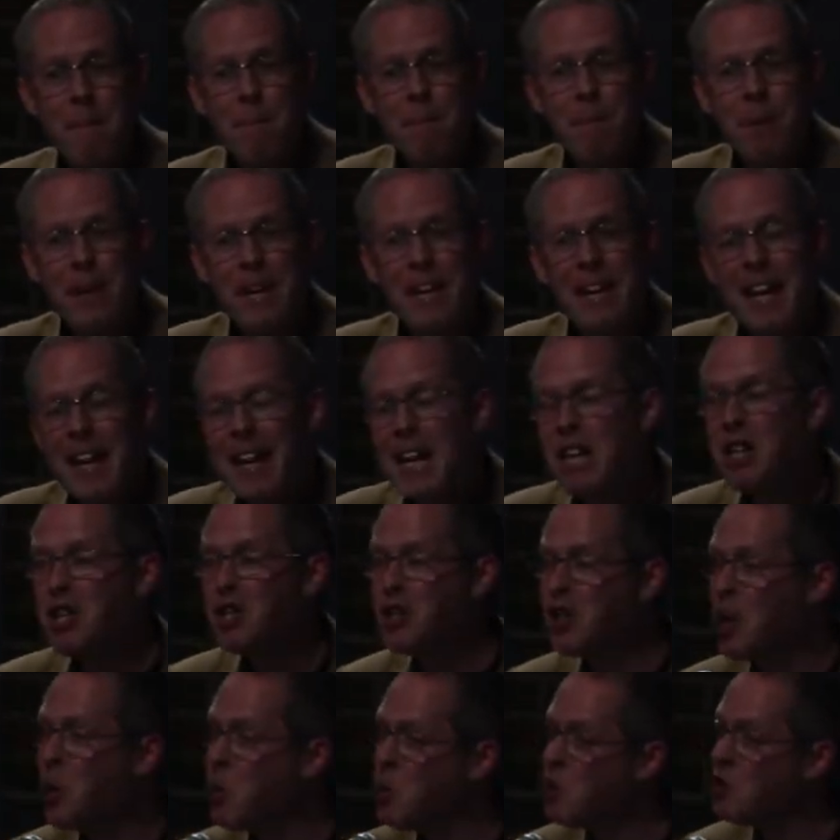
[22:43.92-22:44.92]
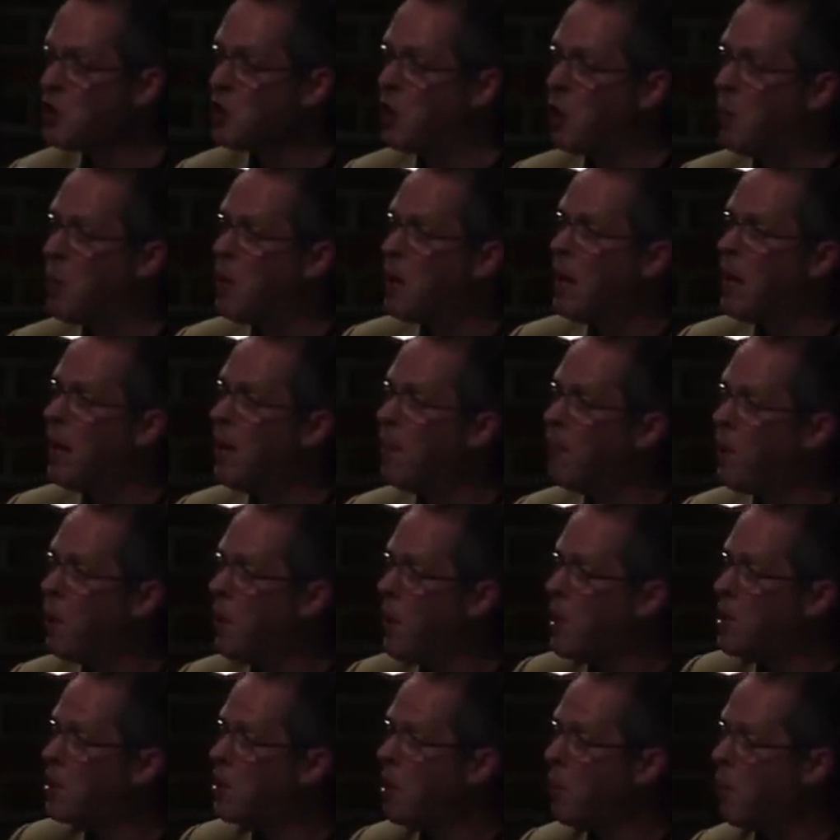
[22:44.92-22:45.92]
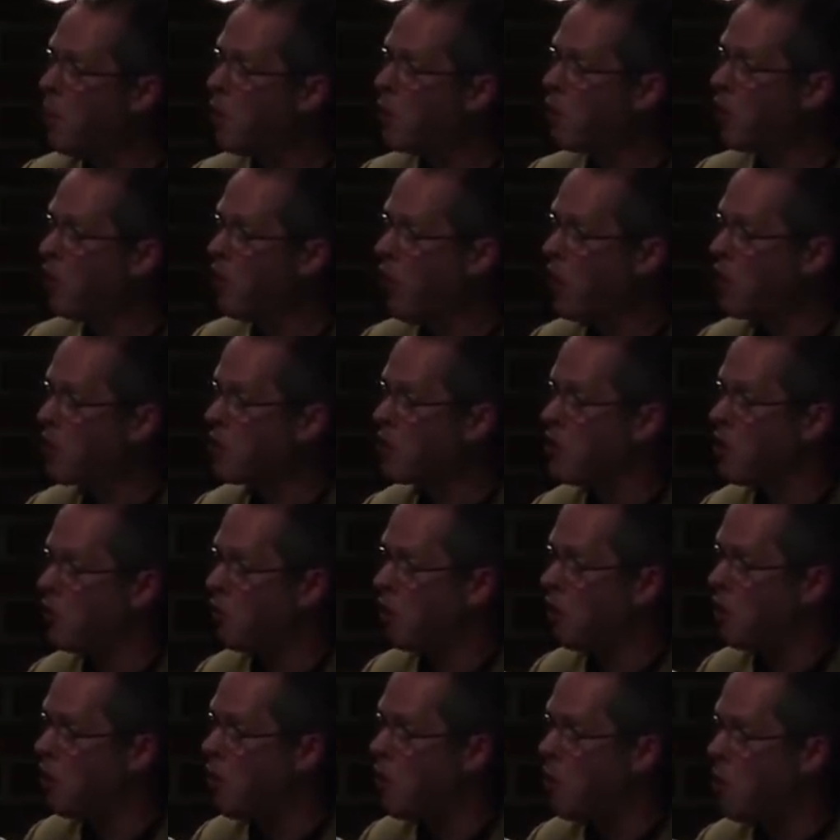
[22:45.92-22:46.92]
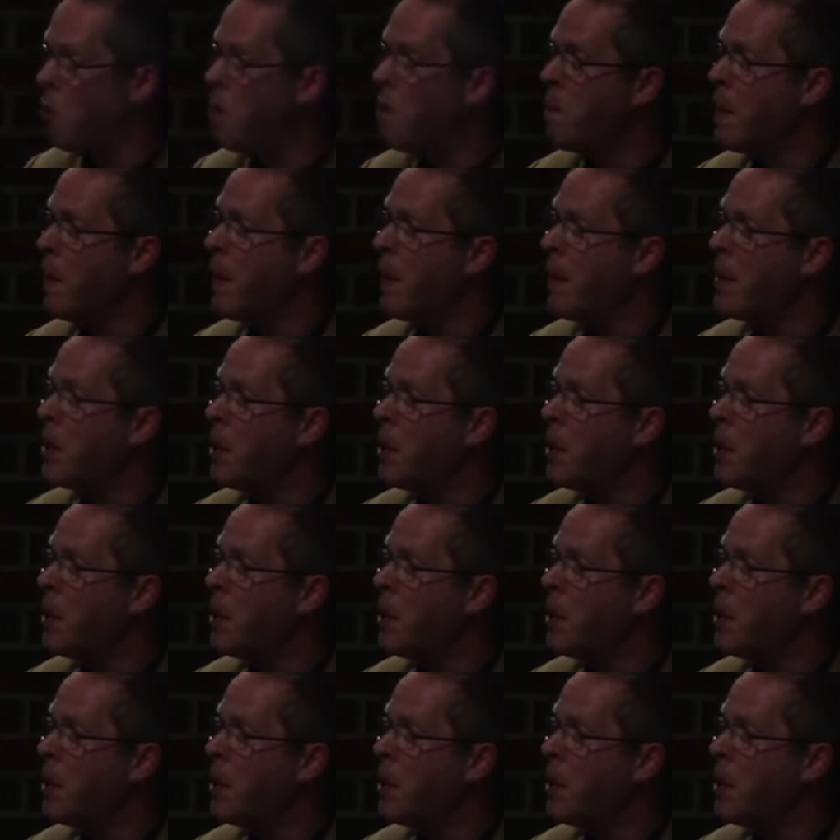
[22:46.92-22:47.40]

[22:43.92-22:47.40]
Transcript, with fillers: But it shows you, if you actually want to function as a group,